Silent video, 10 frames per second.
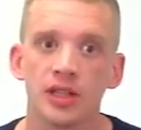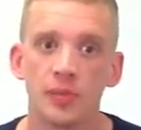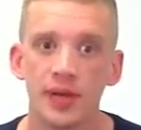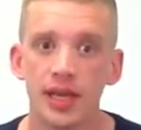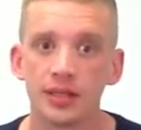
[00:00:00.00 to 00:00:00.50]
The
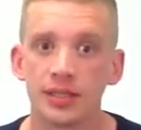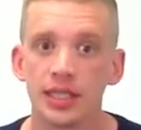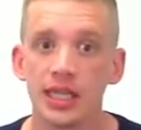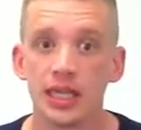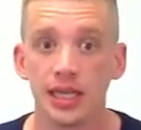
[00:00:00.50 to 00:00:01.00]
B L
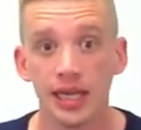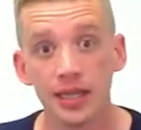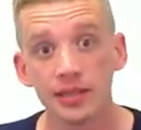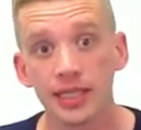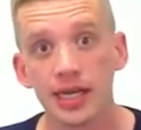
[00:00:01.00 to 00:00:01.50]
C E
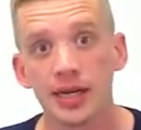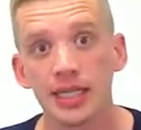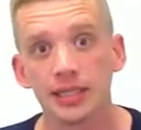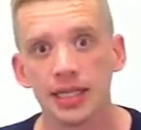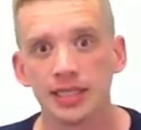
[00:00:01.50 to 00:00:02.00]
N
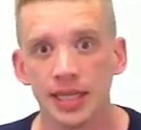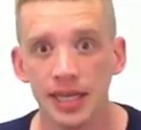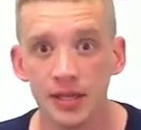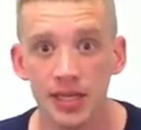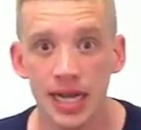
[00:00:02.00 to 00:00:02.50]
series is the
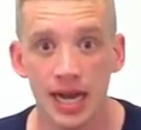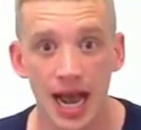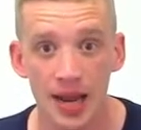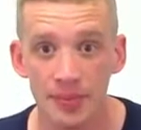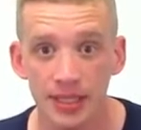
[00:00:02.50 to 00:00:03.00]
Ethernet
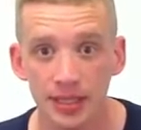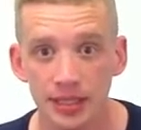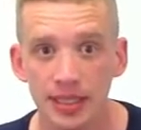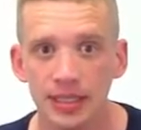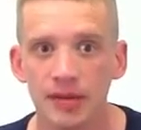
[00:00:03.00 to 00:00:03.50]
I P
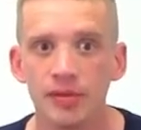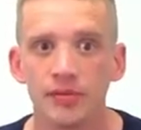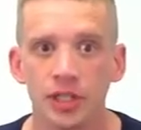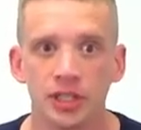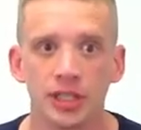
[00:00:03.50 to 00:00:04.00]
sixty-seven
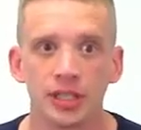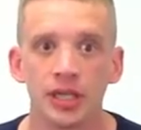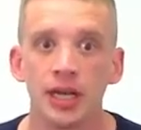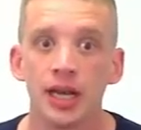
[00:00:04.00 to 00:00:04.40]
version,